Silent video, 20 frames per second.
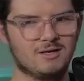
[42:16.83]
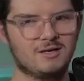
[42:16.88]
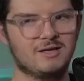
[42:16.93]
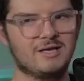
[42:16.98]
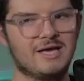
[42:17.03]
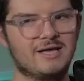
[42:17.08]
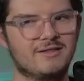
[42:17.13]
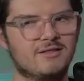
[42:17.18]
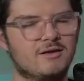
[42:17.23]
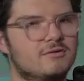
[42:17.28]

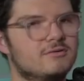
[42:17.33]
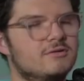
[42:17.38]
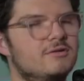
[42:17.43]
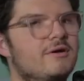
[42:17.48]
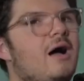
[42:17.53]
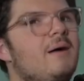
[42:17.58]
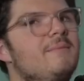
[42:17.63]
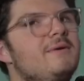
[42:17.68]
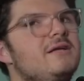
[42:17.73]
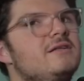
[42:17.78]
Yeah, they're.
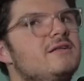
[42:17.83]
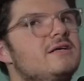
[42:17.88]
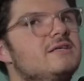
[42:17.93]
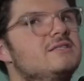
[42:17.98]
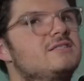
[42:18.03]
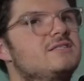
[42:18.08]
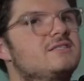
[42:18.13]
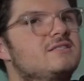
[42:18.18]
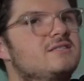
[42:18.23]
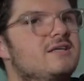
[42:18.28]
I mean,
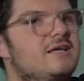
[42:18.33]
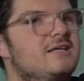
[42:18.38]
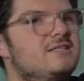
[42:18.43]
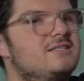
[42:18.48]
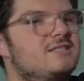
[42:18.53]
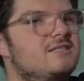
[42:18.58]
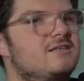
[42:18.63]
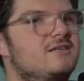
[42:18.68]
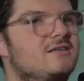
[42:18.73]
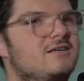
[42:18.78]
it's
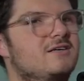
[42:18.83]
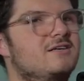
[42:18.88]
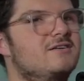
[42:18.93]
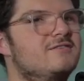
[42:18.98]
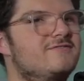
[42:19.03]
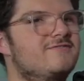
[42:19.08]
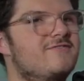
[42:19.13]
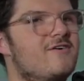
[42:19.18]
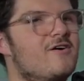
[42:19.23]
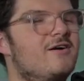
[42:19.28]
it's
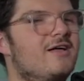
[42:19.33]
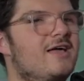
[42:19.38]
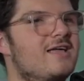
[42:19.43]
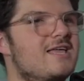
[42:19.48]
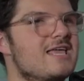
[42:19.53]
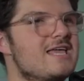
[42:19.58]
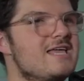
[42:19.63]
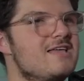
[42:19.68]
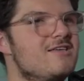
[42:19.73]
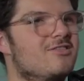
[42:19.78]
confer like
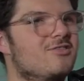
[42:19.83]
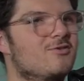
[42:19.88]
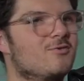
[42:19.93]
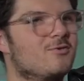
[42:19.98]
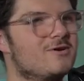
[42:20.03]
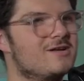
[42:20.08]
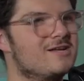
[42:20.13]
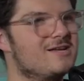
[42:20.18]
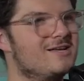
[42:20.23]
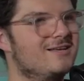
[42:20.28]

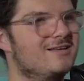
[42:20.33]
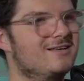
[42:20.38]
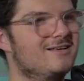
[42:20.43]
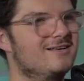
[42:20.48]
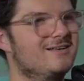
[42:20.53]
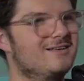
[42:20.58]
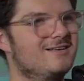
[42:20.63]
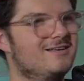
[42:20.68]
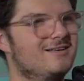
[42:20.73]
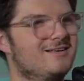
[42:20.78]
E3
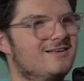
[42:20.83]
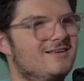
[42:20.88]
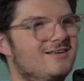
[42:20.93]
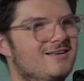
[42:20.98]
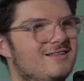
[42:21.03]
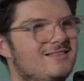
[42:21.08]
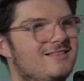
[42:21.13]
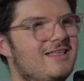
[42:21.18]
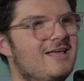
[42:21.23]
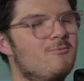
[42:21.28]

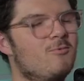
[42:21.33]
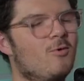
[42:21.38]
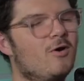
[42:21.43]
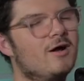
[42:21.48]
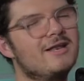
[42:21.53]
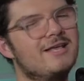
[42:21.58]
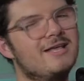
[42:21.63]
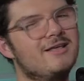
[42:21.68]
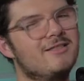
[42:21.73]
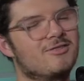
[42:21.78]
they
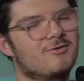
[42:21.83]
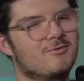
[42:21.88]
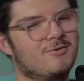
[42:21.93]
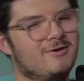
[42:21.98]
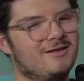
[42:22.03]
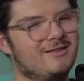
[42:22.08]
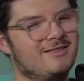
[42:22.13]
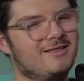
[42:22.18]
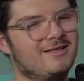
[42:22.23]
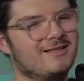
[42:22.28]
won
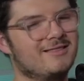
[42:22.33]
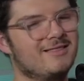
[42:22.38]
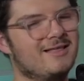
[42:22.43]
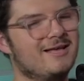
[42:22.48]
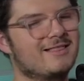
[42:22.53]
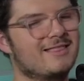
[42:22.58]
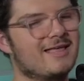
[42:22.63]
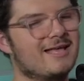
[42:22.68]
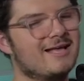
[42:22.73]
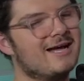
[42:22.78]
E3. They
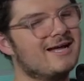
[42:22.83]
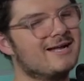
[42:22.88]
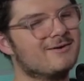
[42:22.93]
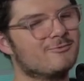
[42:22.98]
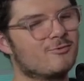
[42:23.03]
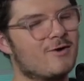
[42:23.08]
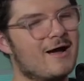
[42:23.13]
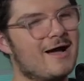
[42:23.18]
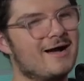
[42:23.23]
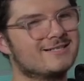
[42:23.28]
like they got
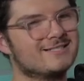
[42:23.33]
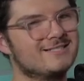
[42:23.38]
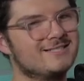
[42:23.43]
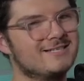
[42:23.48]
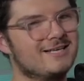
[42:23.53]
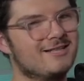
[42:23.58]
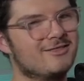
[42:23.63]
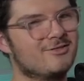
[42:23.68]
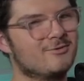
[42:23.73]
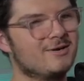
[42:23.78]
rocked in
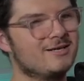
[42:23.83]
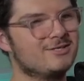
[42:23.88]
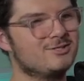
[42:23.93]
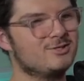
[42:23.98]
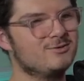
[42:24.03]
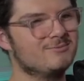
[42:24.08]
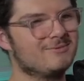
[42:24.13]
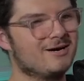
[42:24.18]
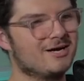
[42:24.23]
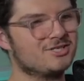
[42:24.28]
E3
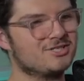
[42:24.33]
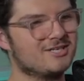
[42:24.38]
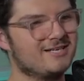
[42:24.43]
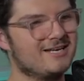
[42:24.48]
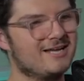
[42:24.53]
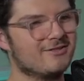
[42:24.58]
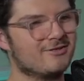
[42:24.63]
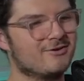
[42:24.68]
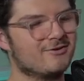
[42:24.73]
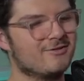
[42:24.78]
too much, and
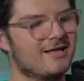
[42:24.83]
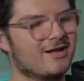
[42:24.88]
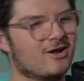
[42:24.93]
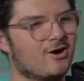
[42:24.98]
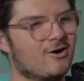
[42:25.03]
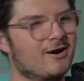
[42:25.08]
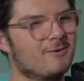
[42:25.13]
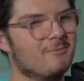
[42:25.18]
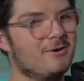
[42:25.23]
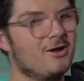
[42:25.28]
now they're like, all
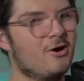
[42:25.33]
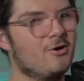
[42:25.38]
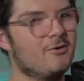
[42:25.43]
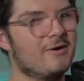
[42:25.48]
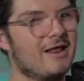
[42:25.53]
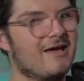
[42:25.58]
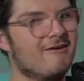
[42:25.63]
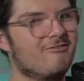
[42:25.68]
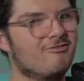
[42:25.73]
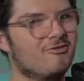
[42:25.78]
right, we own
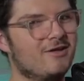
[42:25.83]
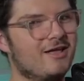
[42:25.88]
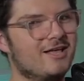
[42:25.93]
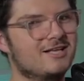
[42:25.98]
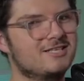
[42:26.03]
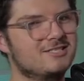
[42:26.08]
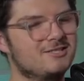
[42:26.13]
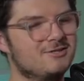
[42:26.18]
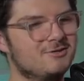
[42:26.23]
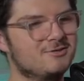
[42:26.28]
every
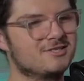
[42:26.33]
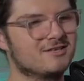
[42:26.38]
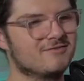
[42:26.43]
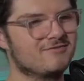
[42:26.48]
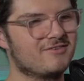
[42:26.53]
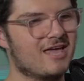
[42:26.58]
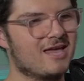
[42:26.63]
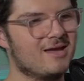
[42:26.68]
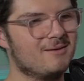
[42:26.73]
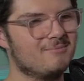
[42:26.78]
exclusive
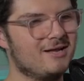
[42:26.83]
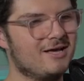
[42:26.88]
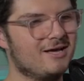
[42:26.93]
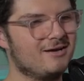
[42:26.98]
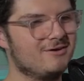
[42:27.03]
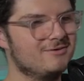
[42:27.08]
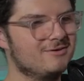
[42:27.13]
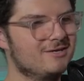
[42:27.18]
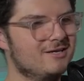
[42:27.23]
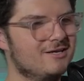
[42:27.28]
game
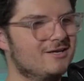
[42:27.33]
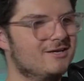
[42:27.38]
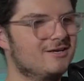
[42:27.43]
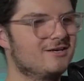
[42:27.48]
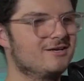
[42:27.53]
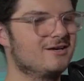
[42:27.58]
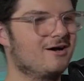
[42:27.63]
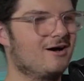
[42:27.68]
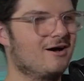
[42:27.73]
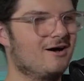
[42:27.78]
now.
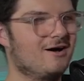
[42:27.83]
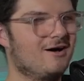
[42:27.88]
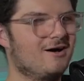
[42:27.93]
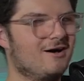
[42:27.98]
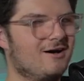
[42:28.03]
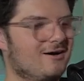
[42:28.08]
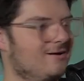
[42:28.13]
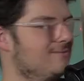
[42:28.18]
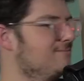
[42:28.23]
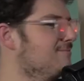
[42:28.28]

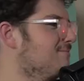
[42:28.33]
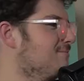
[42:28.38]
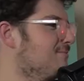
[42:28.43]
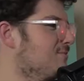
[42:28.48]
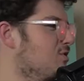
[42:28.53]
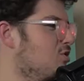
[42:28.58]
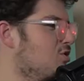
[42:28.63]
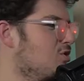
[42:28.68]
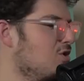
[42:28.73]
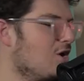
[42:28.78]
Um,
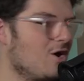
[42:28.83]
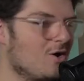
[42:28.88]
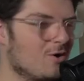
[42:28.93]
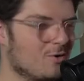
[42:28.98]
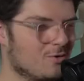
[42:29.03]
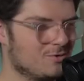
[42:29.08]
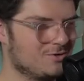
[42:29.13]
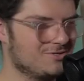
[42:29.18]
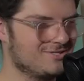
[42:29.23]
so